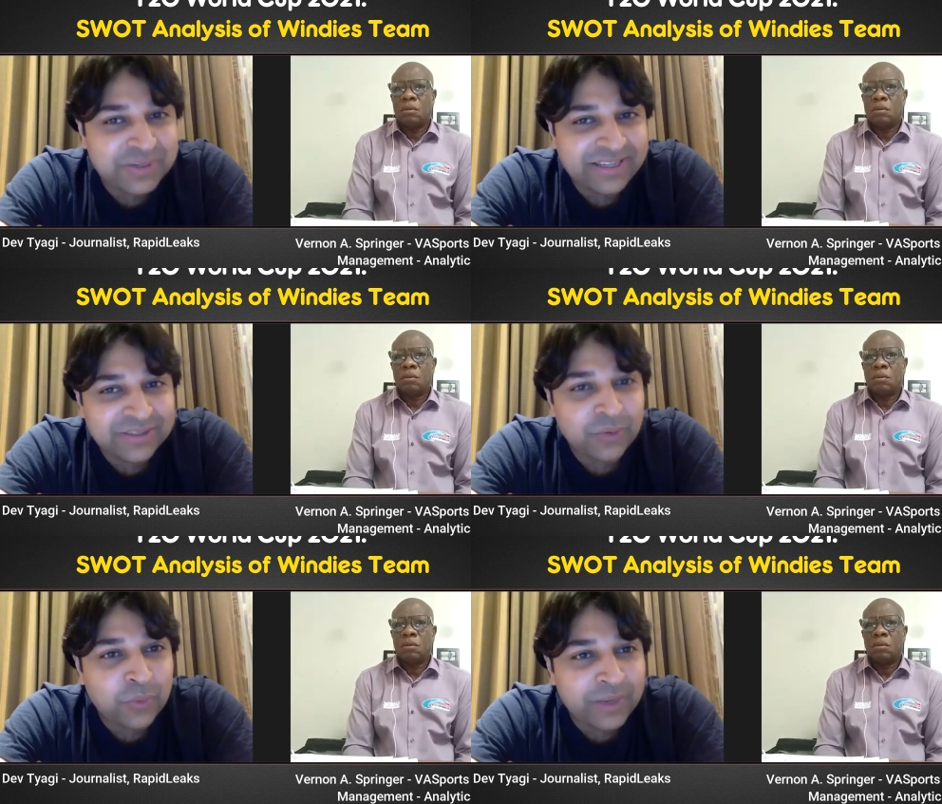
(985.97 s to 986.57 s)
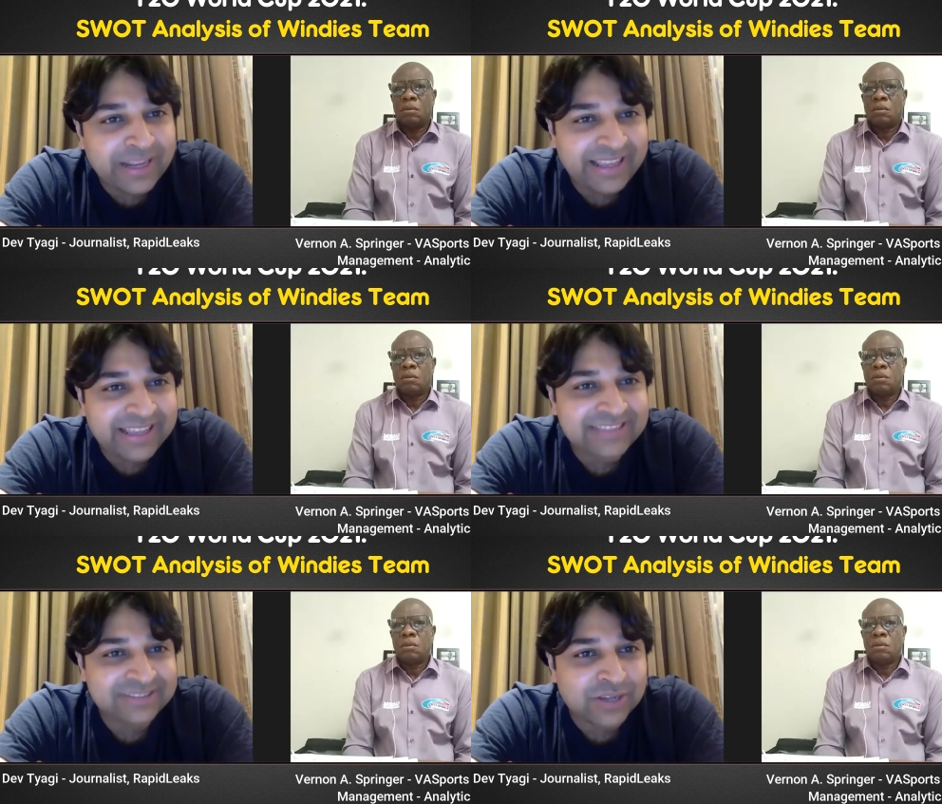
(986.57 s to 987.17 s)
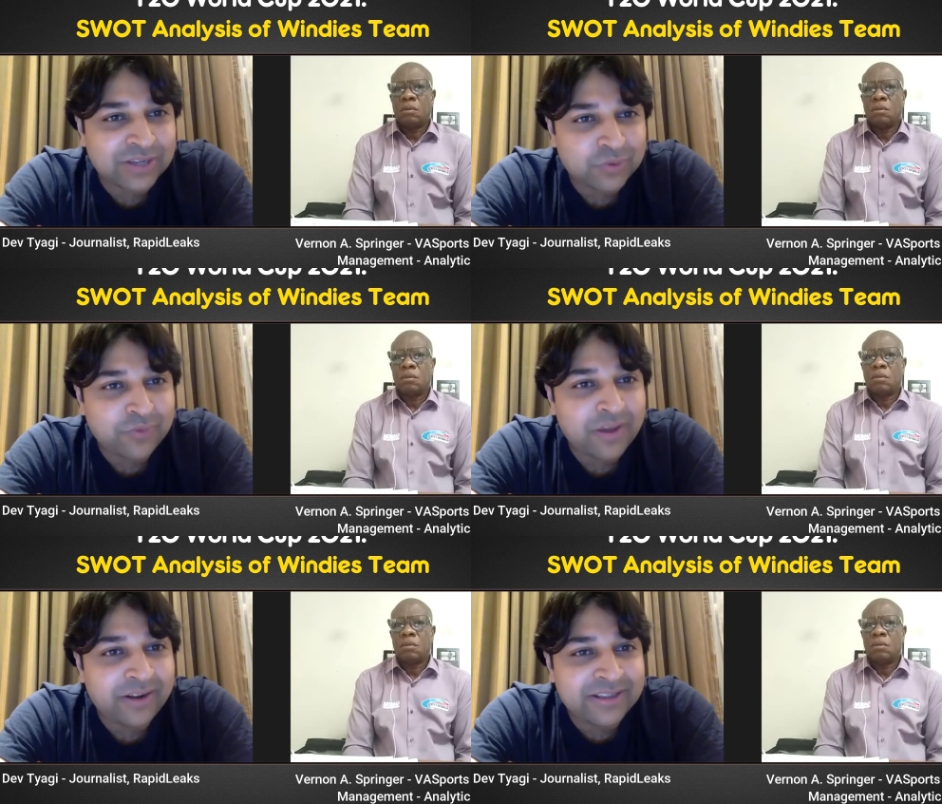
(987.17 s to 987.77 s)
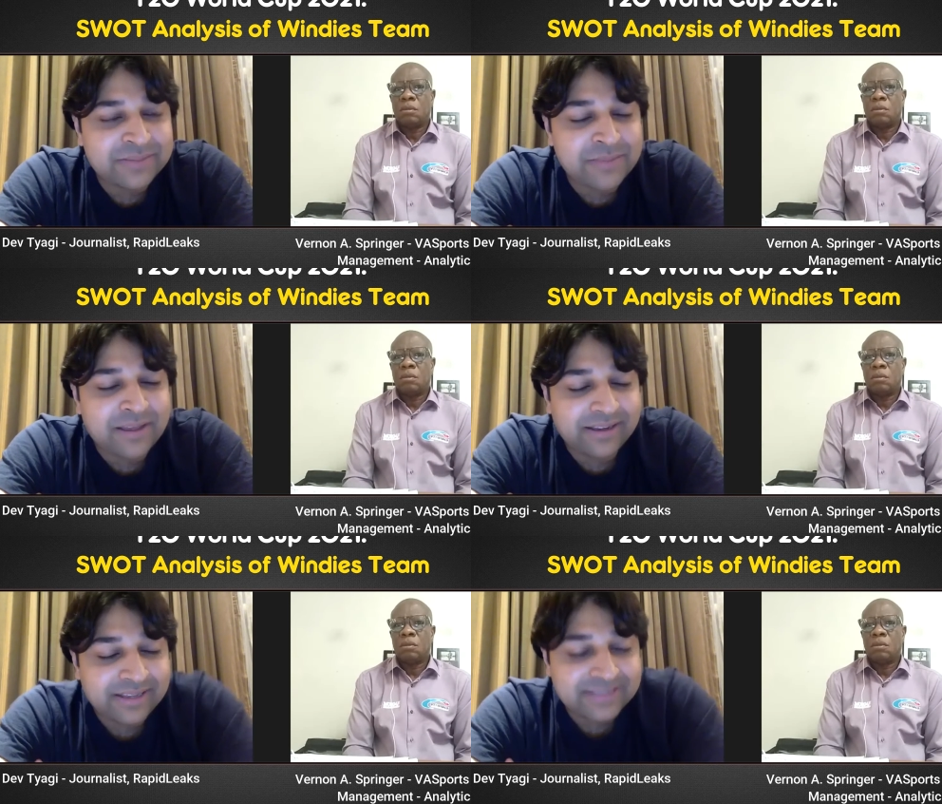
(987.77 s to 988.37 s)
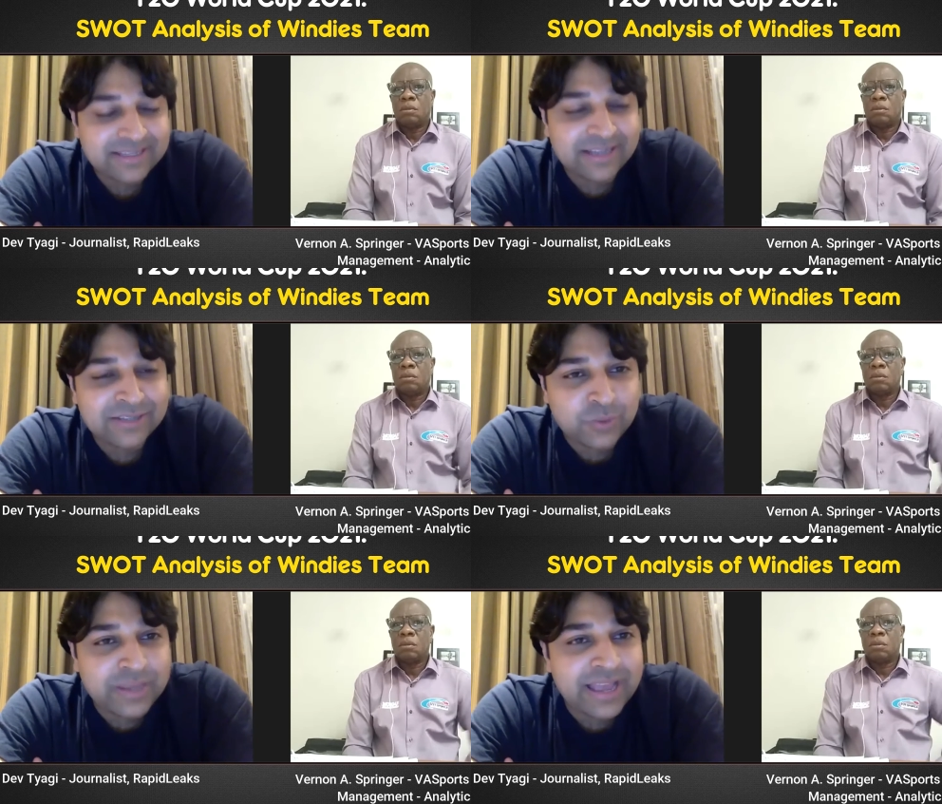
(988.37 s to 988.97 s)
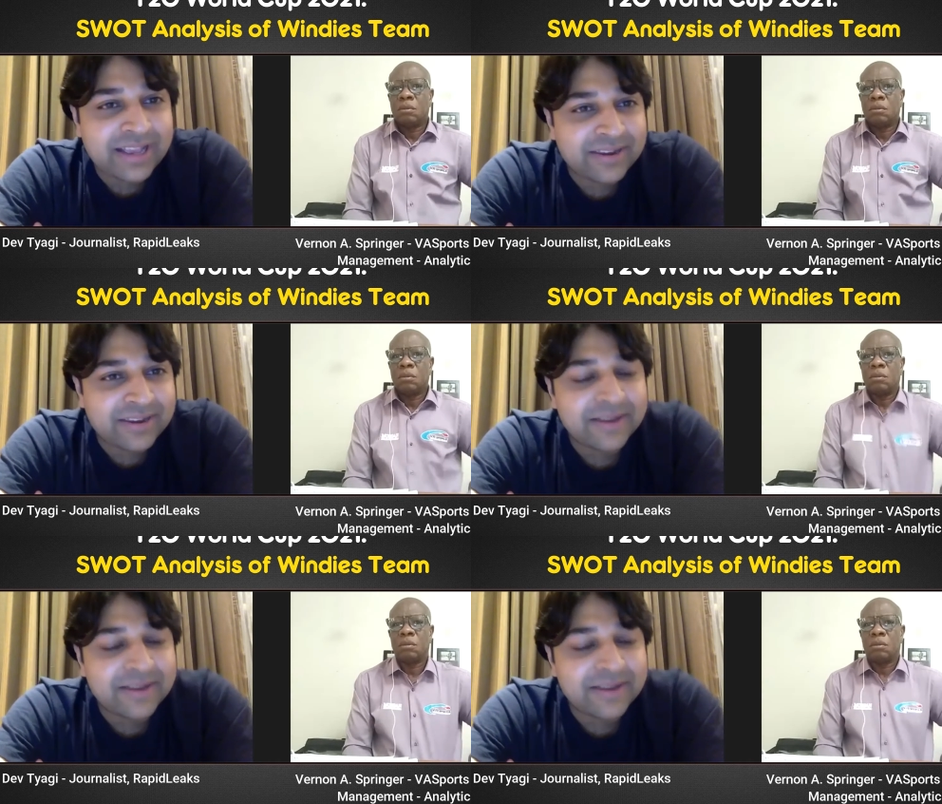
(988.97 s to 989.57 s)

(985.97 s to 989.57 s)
Speaker 1: the only he has struck so far in his ODI career.